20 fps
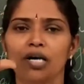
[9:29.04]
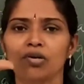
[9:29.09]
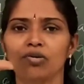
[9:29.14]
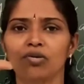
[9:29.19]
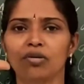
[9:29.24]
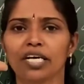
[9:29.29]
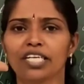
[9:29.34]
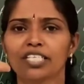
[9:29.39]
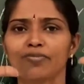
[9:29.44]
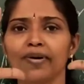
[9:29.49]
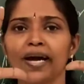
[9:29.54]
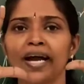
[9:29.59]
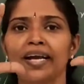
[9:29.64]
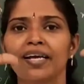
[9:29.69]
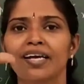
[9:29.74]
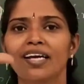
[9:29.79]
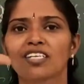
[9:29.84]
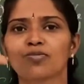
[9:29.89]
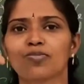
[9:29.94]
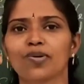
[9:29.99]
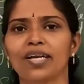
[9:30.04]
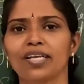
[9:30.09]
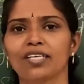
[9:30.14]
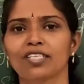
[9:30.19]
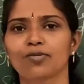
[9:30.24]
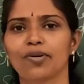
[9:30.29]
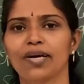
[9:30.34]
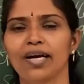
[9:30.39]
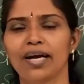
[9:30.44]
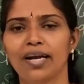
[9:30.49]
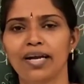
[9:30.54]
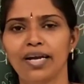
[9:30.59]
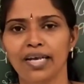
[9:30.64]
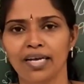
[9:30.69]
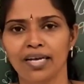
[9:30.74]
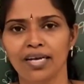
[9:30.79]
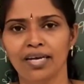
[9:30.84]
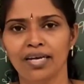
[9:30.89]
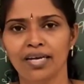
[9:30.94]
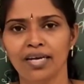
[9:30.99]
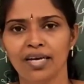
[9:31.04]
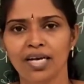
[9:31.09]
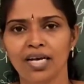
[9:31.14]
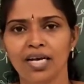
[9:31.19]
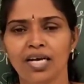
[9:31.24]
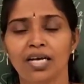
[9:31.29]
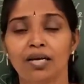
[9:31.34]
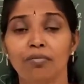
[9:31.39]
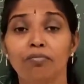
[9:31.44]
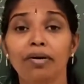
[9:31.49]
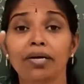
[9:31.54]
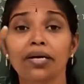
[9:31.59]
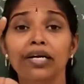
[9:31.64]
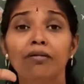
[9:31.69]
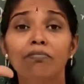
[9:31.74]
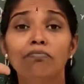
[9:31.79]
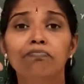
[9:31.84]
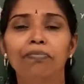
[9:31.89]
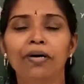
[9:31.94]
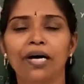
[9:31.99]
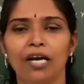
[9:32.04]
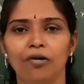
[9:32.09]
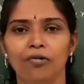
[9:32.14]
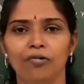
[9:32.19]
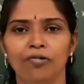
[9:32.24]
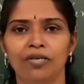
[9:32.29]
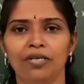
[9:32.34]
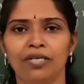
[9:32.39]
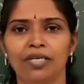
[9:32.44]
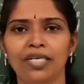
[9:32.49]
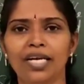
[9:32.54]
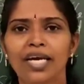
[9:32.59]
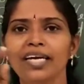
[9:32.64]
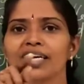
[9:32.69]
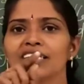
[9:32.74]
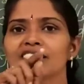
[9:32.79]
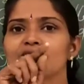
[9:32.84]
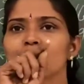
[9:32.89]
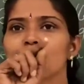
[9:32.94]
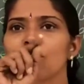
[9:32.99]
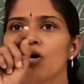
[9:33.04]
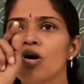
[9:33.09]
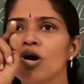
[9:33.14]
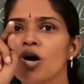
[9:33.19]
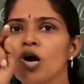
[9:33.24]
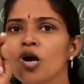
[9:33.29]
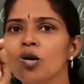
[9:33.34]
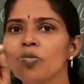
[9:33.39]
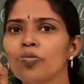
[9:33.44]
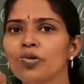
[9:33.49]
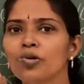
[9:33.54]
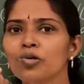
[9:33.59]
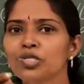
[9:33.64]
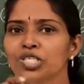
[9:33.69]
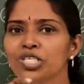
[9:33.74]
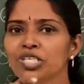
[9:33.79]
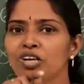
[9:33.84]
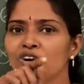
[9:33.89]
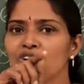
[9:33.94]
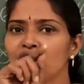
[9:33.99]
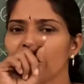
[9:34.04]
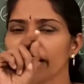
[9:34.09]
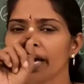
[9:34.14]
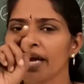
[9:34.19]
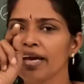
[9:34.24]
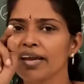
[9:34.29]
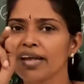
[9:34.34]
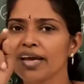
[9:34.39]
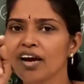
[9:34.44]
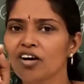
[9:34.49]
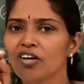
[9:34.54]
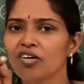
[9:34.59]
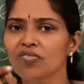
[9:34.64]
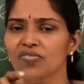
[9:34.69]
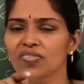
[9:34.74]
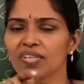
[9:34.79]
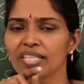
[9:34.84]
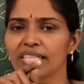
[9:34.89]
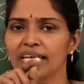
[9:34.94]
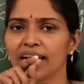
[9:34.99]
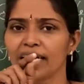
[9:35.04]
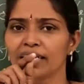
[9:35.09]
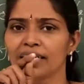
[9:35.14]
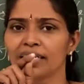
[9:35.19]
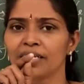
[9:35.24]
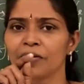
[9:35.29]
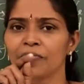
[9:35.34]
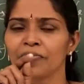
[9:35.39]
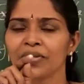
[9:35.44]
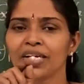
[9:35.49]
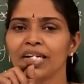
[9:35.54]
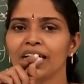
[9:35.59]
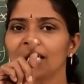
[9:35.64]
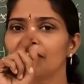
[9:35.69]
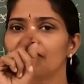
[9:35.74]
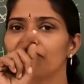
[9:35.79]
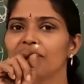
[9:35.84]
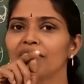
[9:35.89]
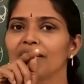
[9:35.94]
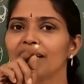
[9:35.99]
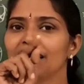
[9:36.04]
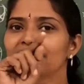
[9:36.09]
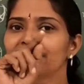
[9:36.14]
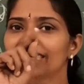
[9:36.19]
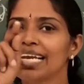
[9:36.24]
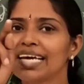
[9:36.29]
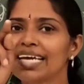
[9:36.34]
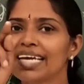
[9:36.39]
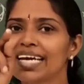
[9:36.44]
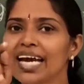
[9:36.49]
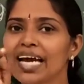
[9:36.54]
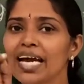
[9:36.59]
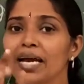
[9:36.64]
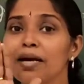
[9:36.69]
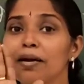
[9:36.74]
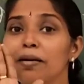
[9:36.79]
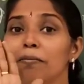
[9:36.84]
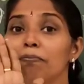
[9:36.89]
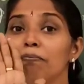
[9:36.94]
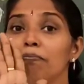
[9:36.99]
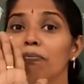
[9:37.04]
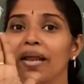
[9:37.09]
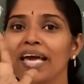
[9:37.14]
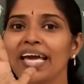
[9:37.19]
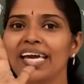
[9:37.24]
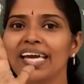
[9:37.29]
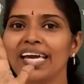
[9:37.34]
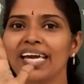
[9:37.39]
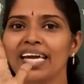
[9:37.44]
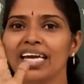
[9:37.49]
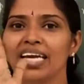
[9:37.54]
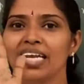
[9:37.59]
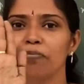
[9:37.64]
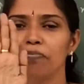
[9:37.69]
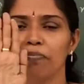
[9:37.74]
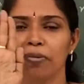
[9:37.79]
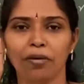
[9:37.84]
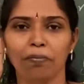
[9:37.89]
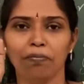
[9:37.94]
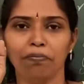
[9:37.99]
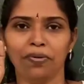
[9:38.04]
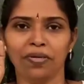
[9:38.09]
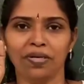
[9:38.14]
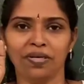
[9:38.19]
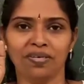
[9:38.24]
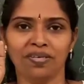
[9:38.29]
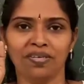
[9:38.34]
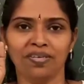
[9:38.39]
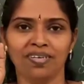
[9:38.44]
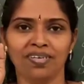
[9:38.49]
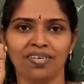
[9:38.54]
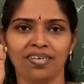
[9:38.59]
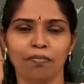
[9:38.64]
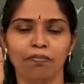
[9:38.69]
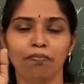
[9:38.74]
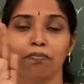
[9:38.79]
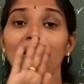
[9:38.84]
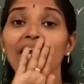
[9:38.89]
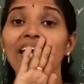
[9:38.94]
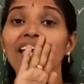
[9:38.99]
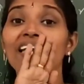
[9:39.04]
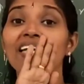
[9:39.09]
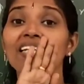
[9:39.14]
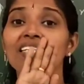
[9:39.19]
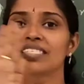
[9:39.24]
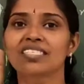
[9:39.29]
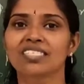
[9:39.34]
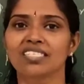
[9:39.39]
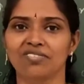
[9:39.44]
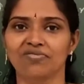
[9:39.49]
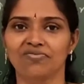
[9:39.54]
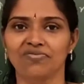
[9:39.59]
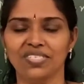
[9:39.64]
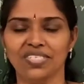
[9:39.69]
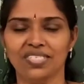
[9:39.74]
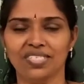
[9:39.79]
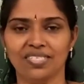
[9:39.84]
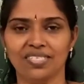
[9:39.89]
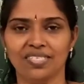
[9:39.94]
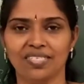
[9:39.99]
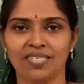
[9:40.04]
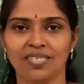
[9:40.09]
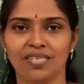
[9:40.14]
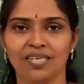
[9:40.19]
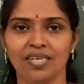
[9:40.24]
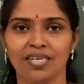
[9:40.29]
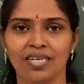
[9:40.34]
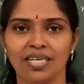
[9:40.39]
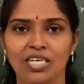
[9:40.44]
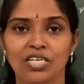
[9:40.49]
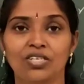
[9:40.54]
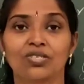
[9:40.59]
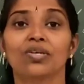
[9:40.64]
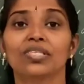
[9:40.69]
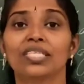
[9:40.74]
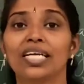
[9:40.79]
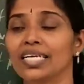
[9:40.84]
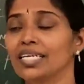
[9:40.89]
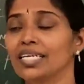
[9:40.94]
expanding, big balloon. Take a small portion or area of that, it feels like a plain paper, plain surface. So that